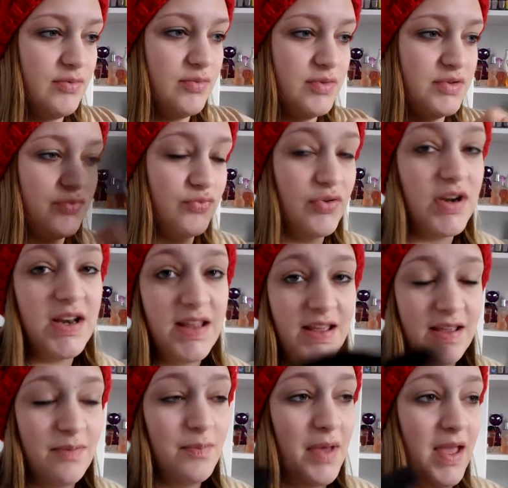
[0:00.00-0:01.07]
was
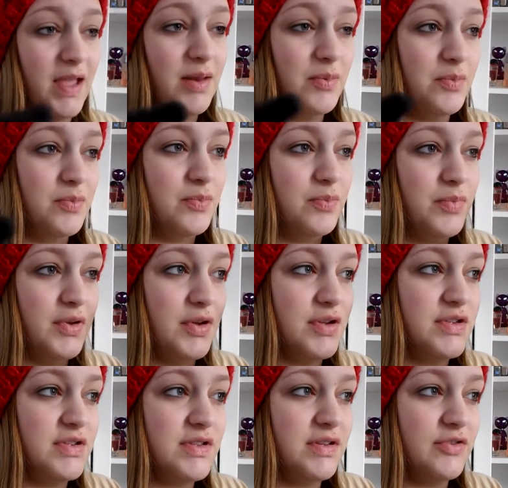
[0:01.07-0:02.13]
really in pain
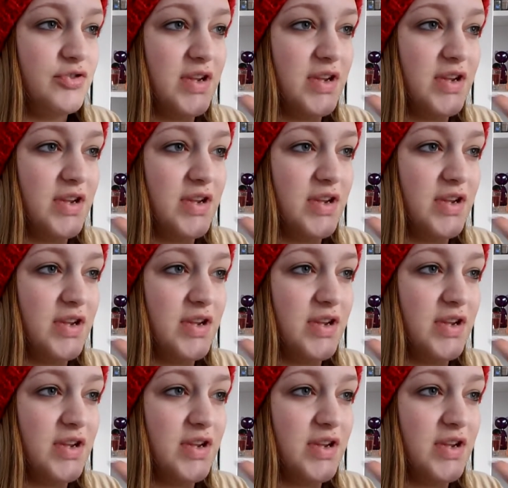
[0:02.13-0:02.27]
because the